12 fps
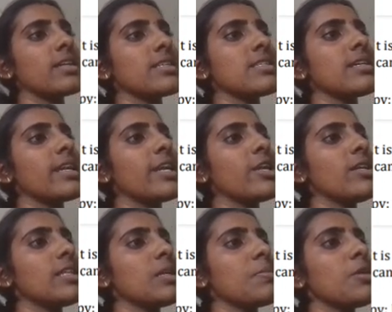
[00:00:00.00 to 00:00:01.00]
It is the
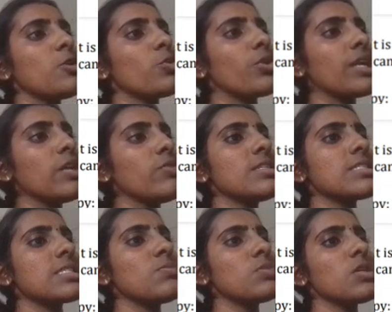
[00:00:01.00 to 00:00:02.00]
radiotherapy to relieve the
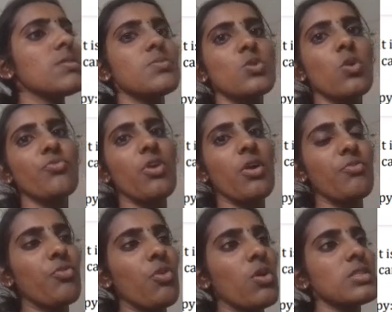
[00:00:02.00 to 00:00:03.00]
symptoms of
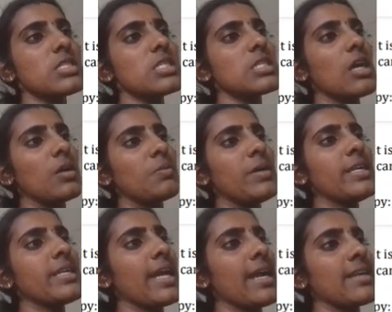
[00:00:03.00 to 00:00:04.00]
advanced
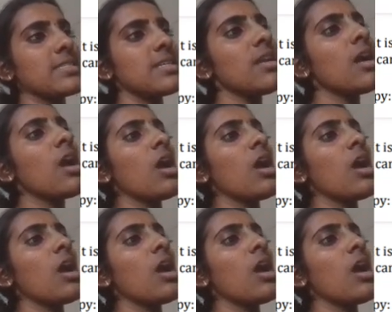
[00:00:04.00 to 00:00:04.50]
gallbladder cancer,